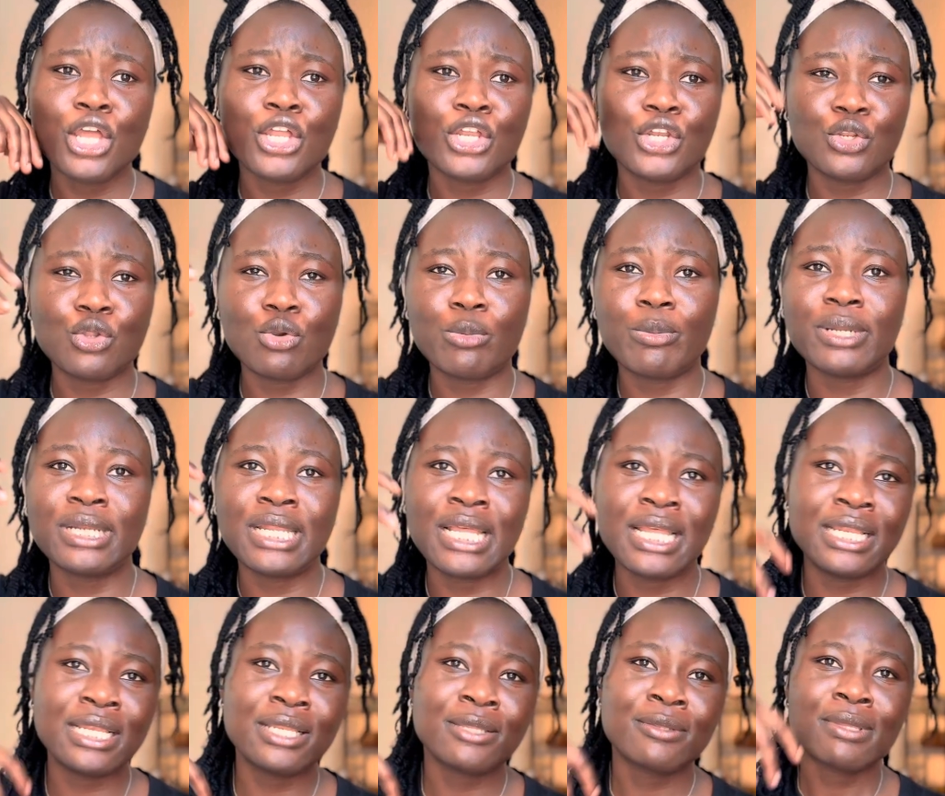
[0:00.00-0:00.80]
No, but
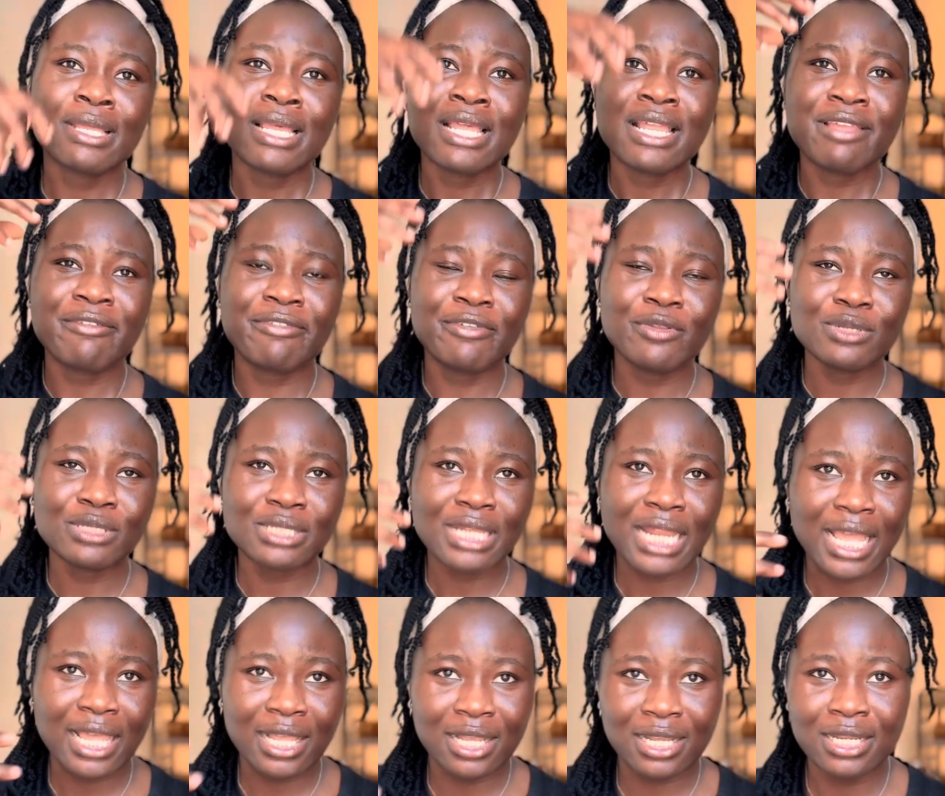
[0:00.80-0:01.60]
then it feels
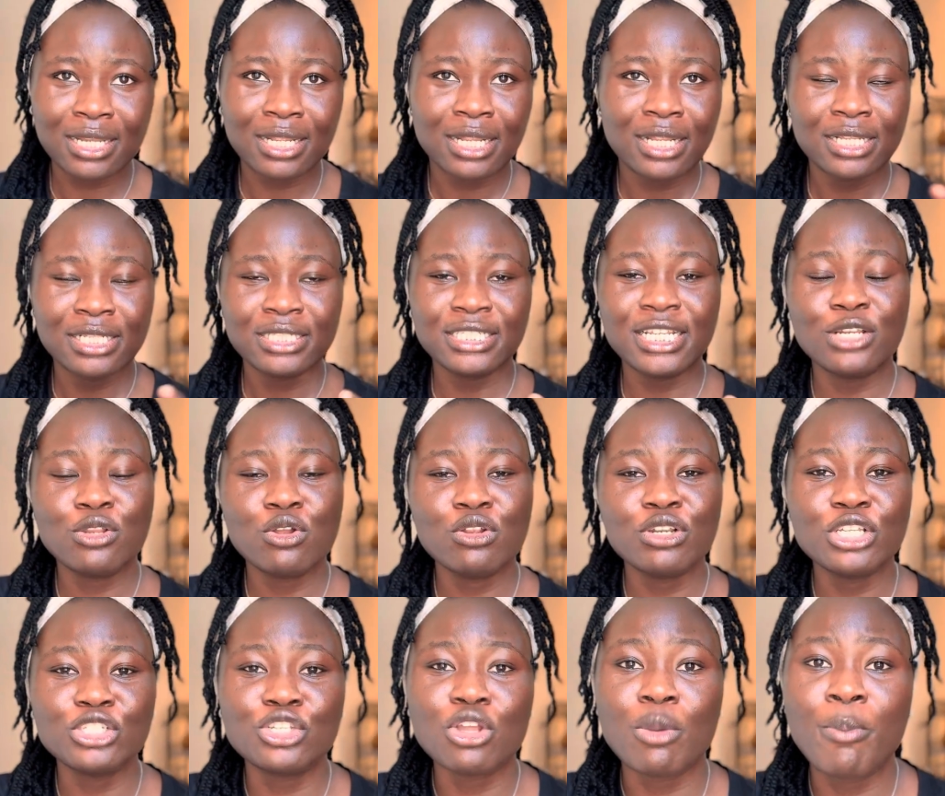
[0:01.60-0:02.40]
like they
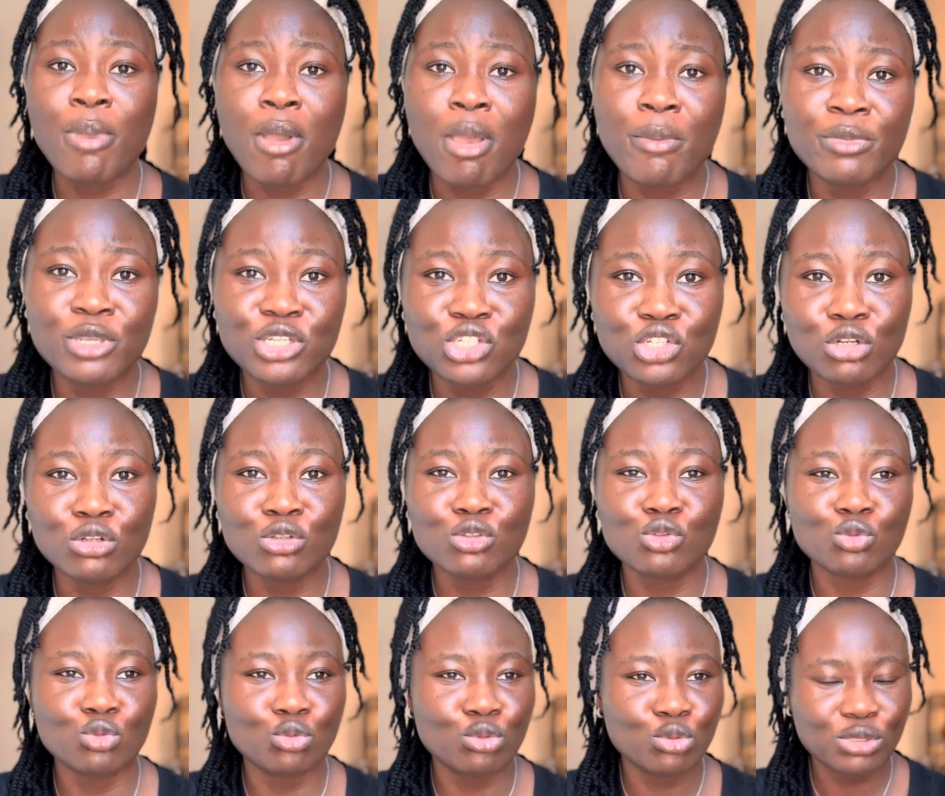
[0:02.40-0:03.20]
don't need your permission
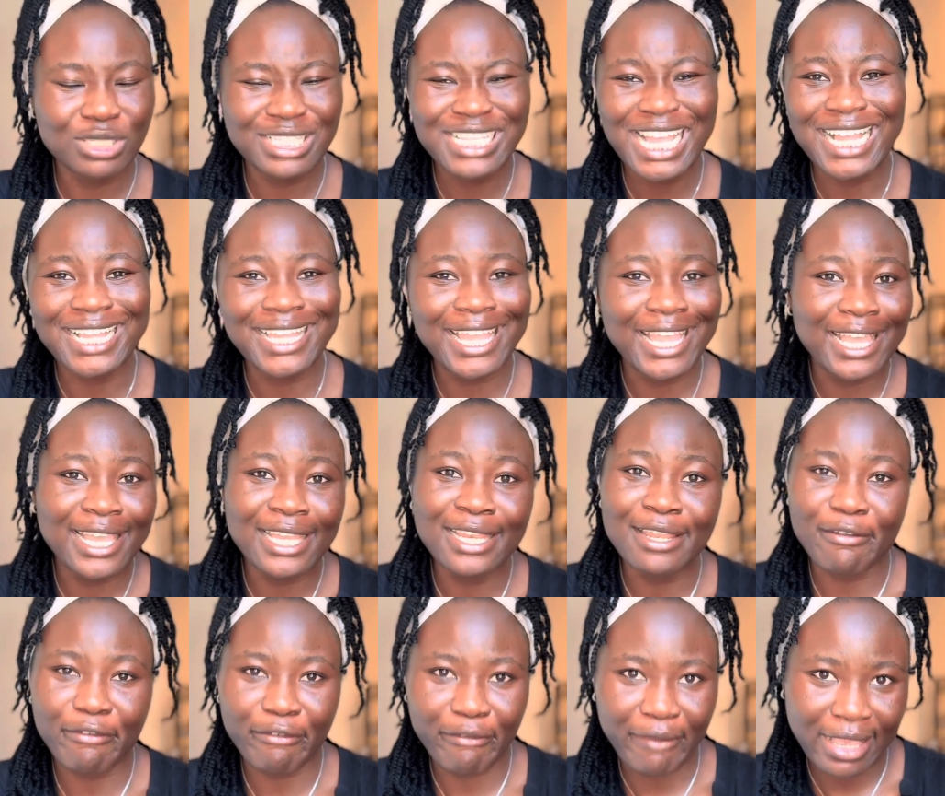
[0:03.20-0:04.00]
to start
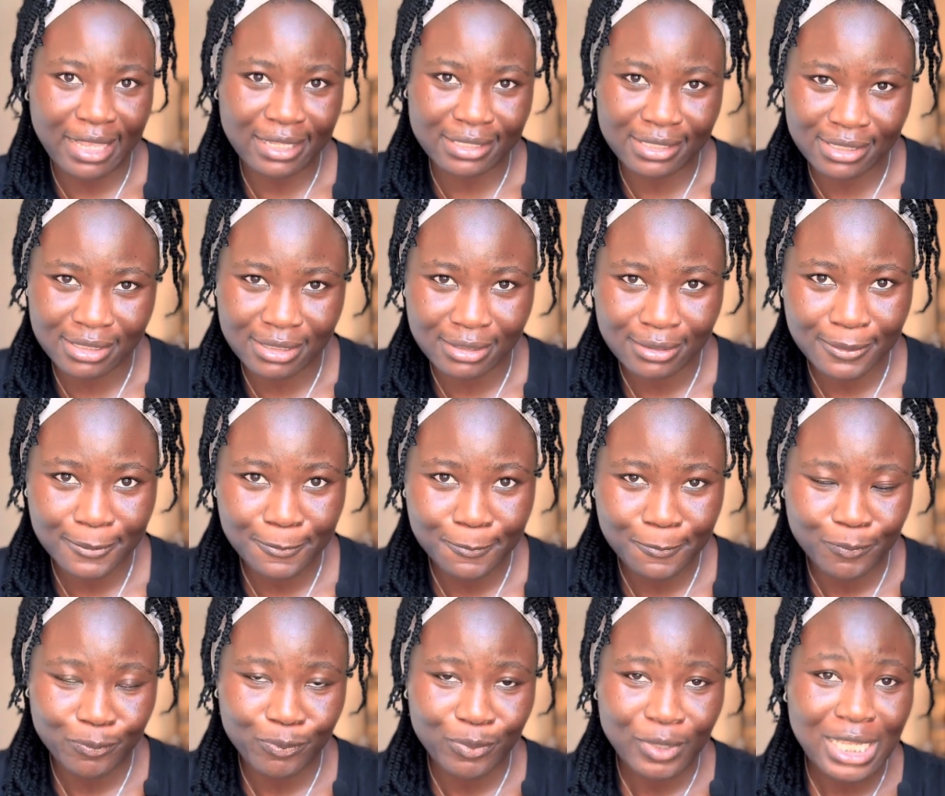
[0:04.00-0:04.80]
taking effect.
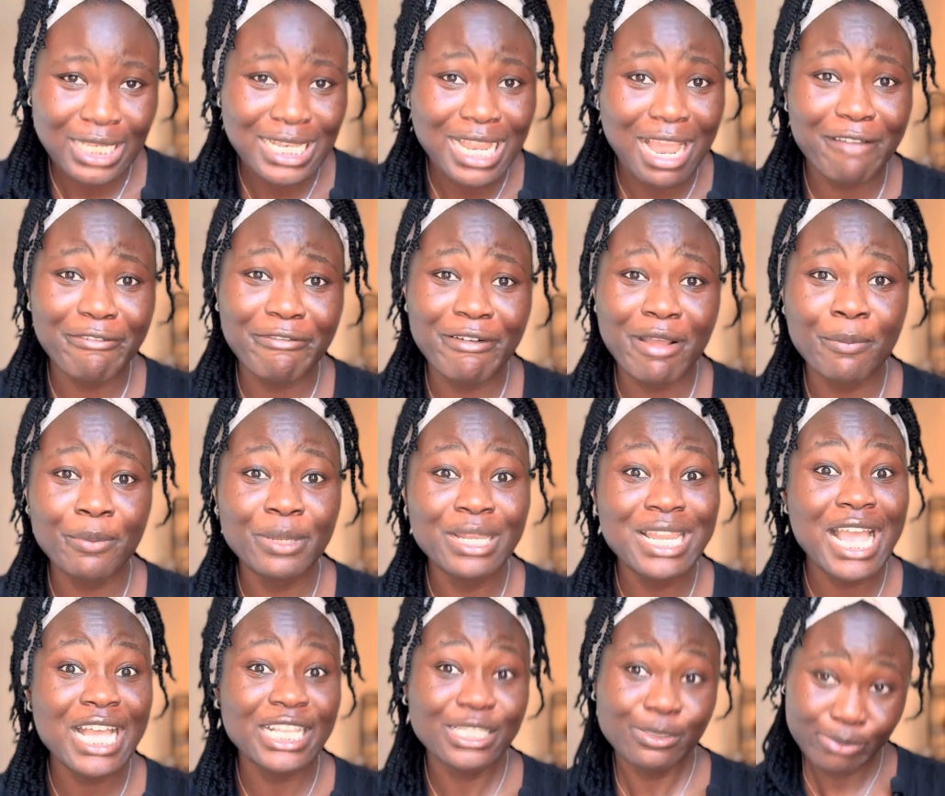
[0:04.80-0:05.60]
They are
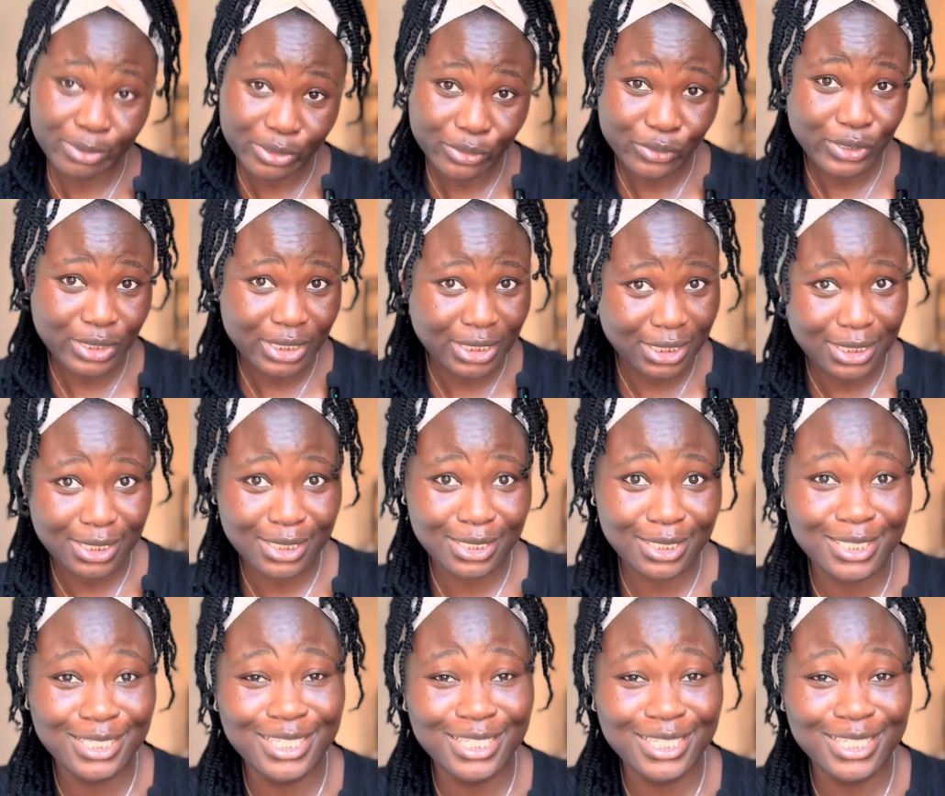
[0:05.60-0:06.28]
familiar spirits.